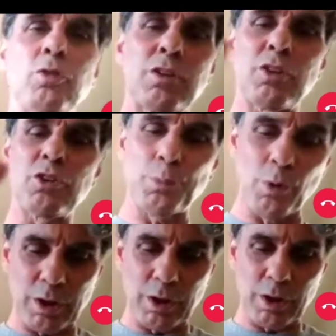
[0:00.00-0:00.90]
No, I've just
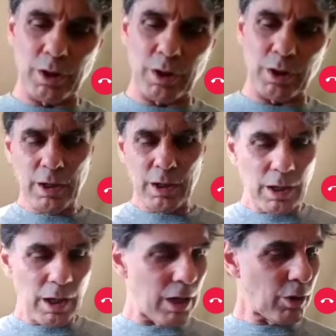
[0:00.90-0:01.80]
read this book and
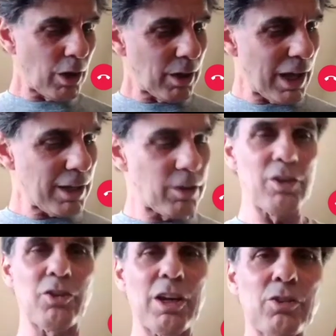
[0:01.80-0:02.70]
I
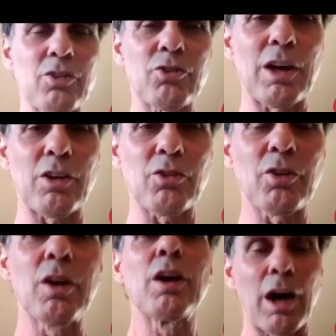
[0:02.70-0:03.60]
like these
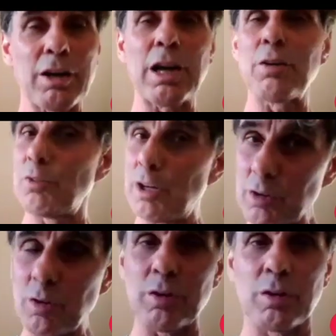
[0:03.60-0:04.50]
exercises.
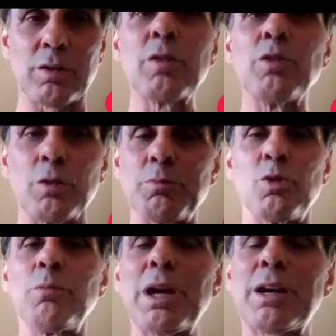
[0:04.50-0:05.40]
Okay, very good.
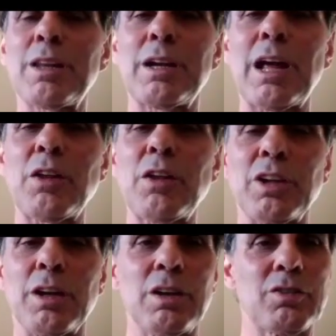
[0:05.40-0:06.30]
You're doing better than